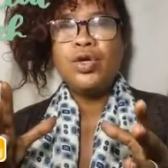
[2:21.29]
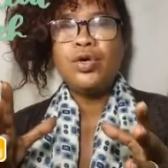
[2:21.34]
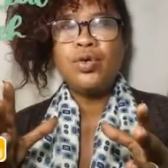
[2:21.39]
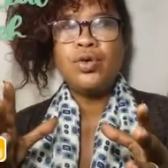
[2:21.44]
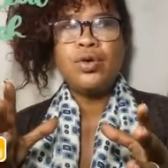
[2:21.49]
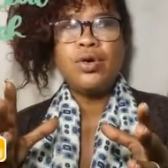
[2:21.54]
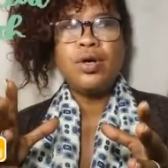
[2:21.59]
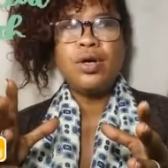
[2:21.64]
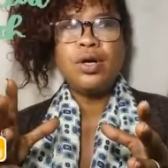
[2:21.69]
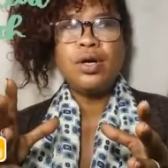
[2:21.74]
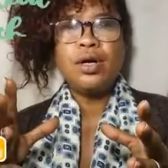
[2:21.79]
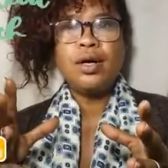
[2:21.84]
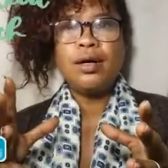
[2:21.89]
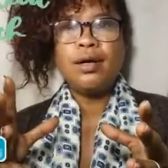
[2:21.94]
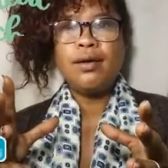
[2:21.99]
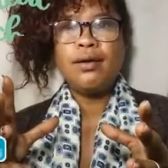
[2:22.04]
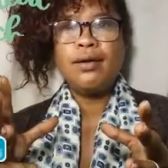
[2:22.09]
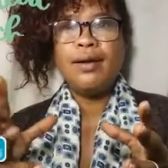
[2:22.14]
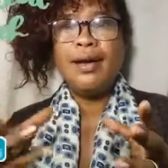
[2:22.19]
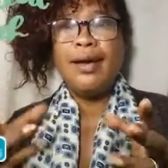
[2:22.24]
your
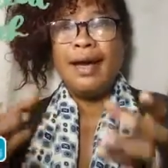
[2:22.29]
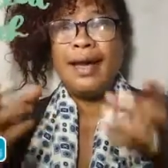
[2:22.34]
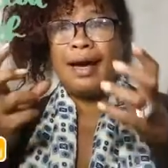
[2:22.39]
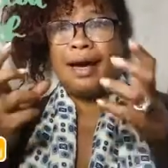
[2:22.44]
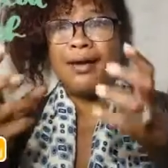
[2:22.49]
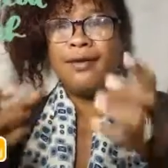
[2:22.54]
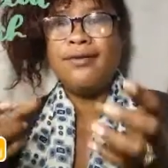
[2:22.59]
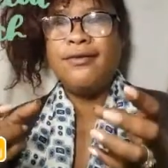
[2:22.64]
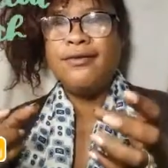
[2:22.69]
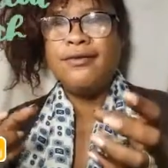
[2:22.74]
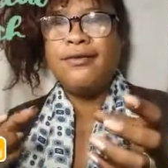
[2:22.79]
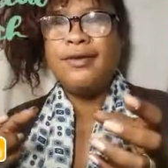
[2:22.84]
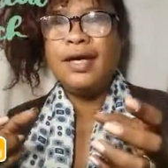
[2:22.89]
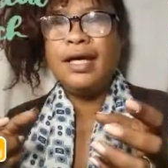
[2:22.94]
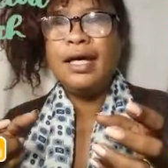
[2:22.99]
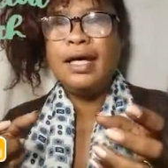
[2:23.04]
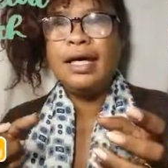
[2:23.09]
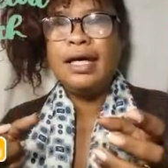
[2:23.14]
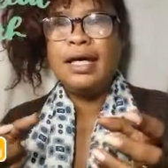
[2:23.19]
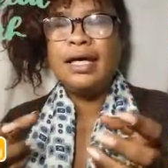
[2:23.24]
love
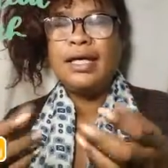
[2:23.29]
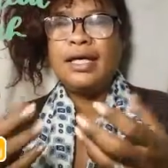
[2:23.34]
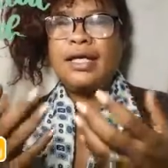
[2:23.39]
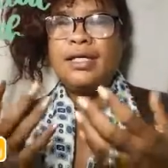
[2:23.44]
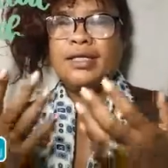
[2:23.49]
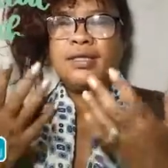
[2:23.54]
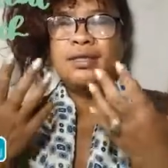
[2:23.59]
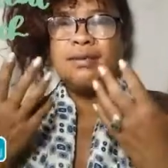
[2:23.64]
is